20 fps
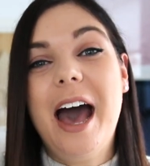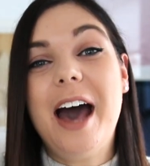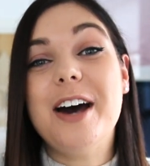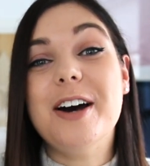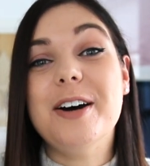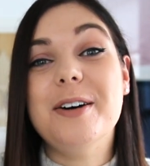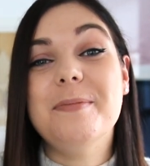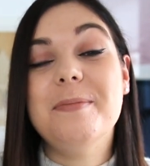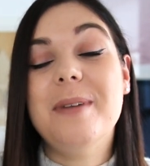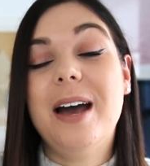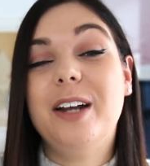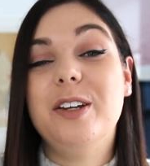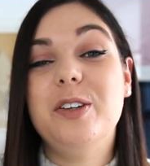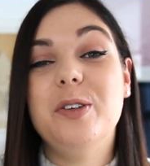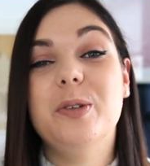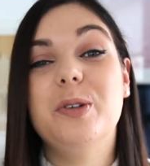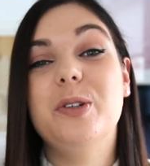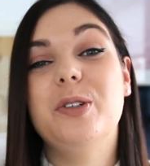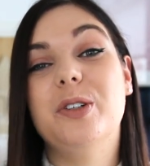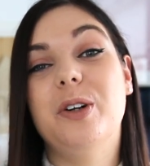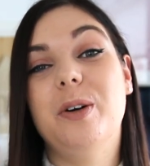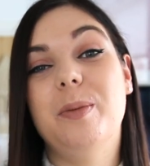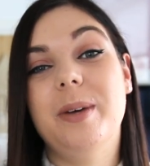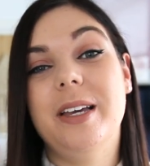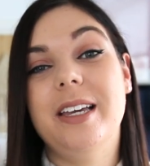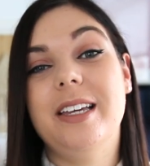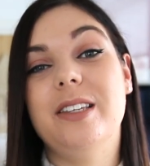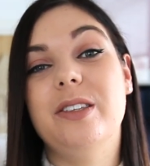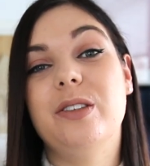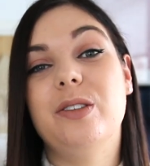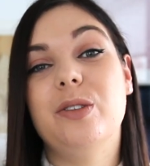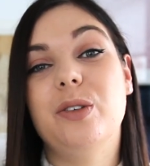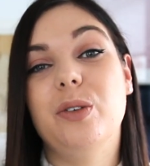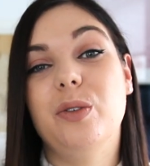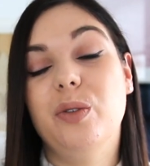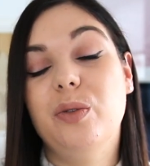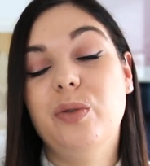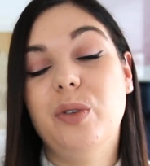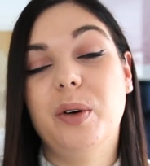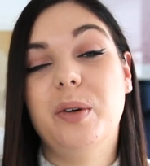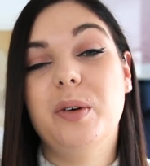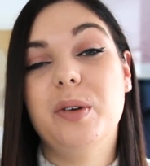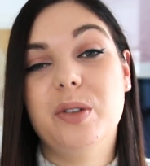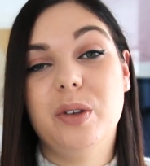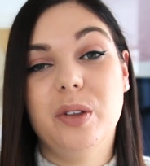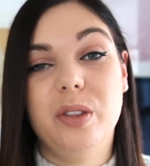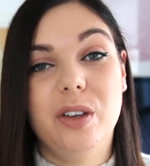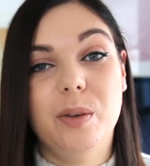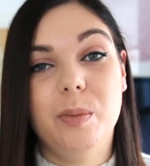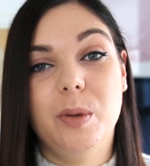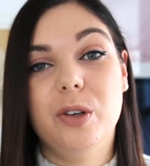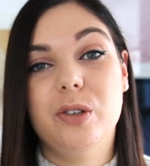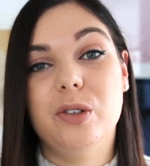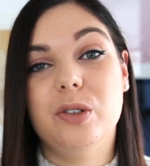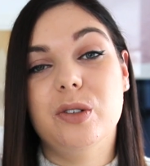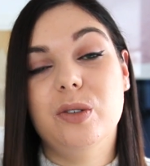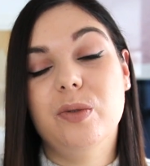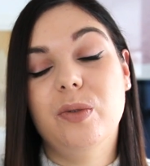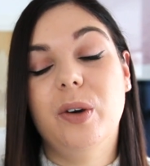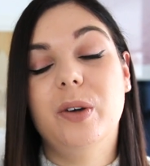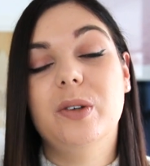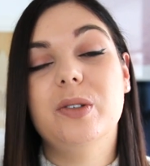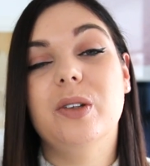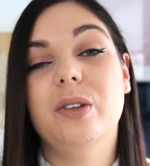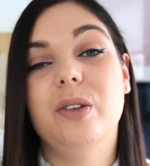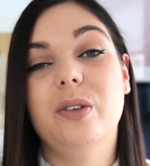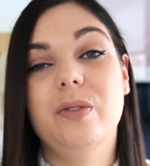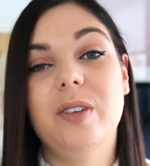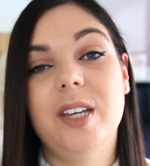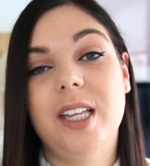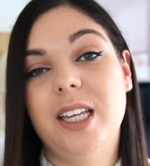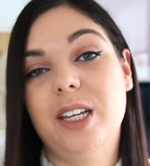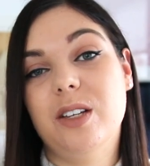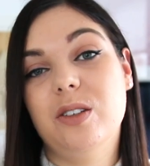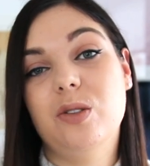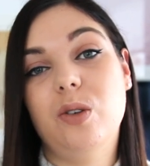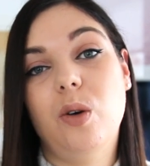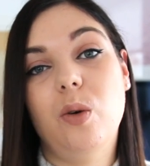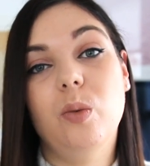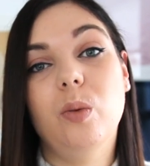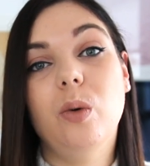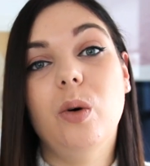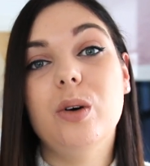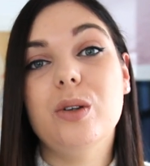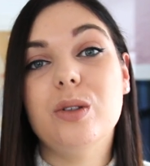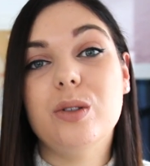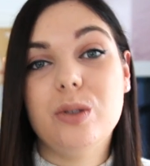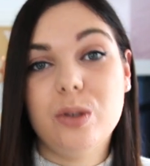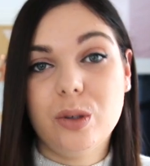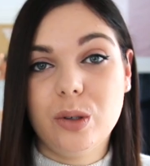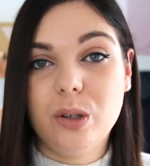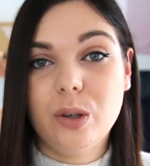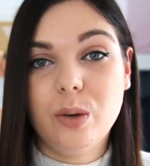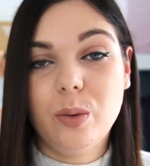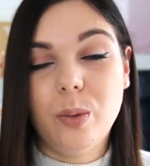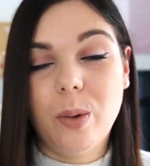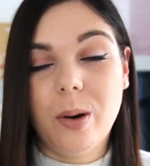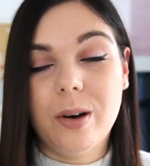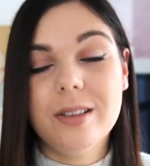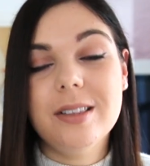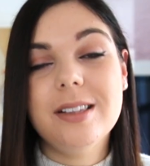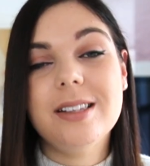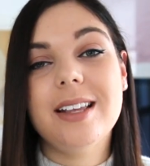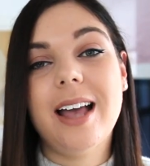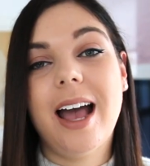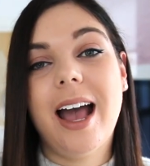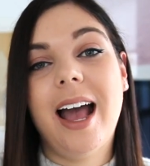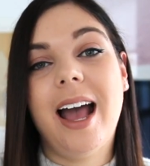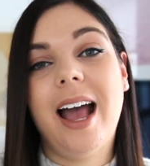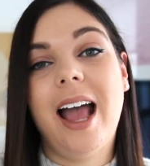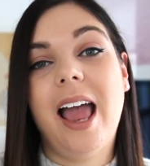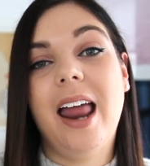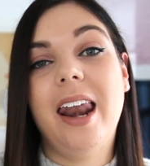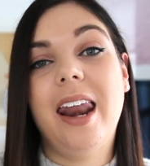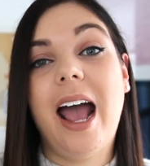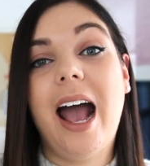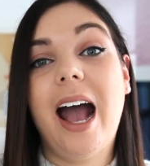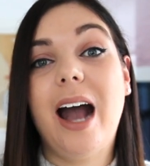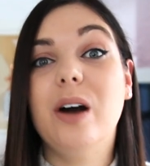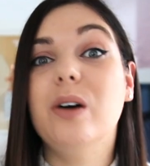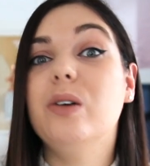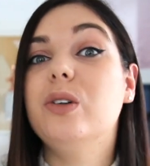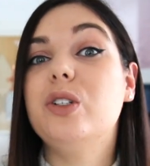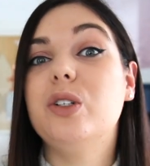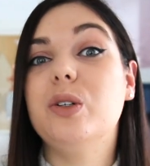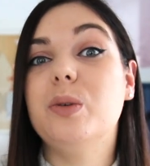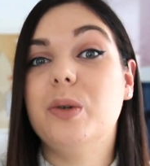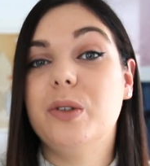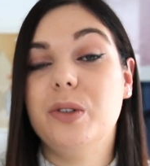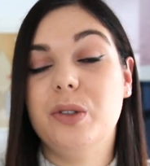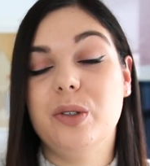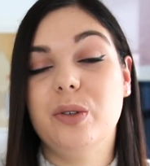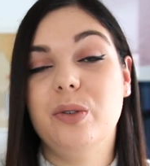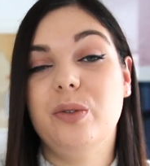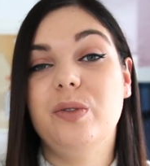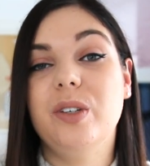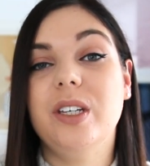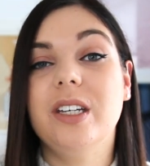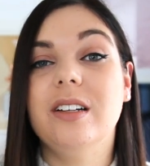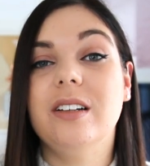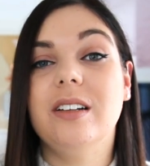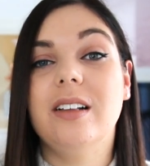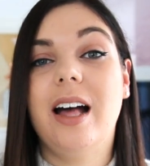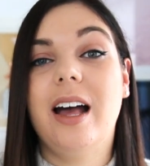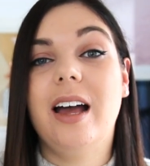And your job is to focus on the emotions, focus on the feelings. So what do you want and how do you want to feel?